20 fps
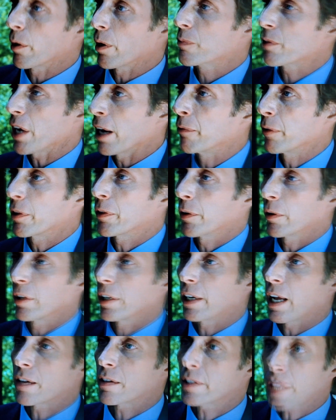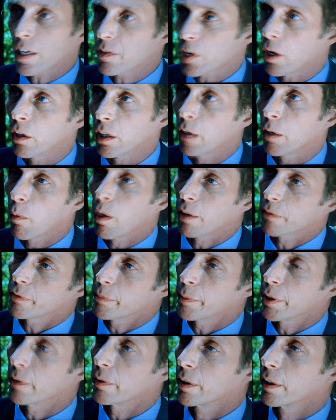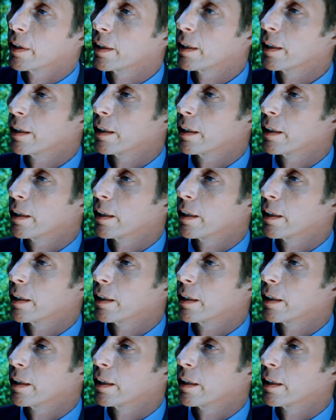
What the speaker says: milligrams every 30 days. That's all I want from you.